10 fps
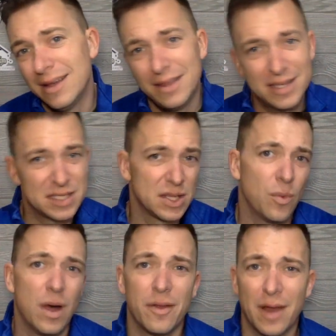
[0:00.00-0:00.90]
This is
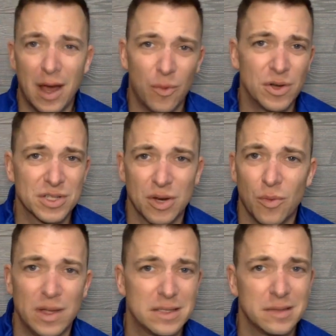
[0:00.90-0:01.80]
the weather now. We're just
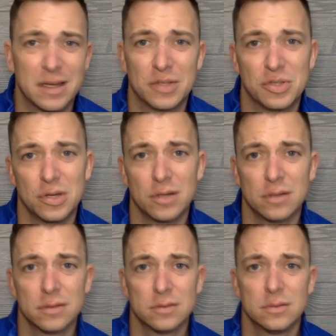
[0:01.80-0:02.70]
going to wait till next year.
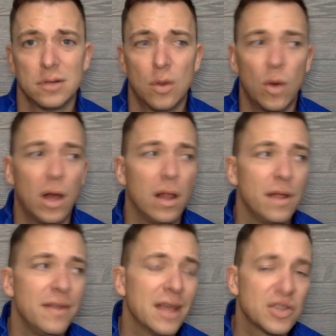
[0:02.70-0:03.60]
Well,
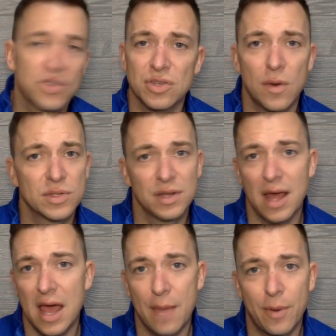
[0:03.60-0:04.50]
next year's always going to
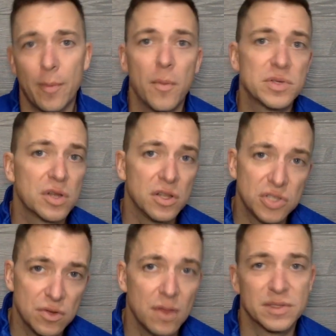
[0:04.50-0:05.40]
happen. I'm always going to
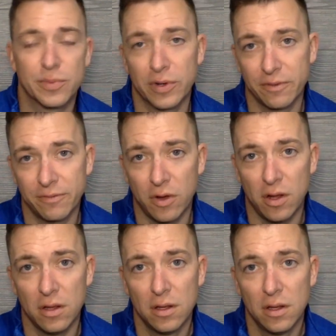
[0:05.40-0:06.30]
do them spring and
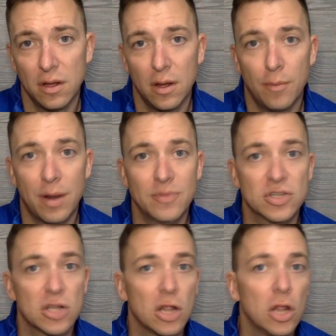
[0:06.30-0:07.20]
fall but I'm
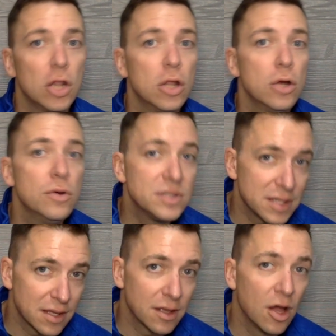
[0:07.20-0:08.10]
just
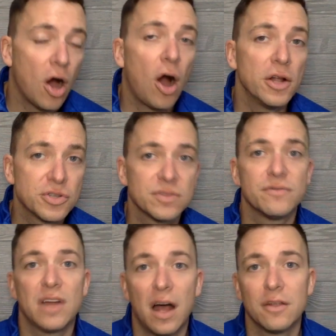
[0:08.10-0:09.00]
losing hundreds
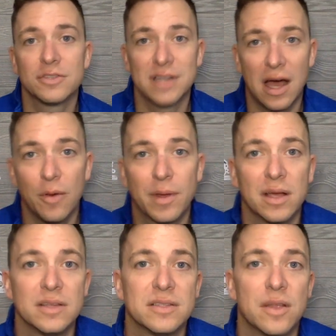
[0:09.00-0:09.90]
of dollars now
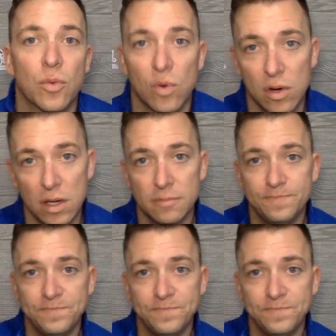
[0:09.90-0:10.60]
because they're worried.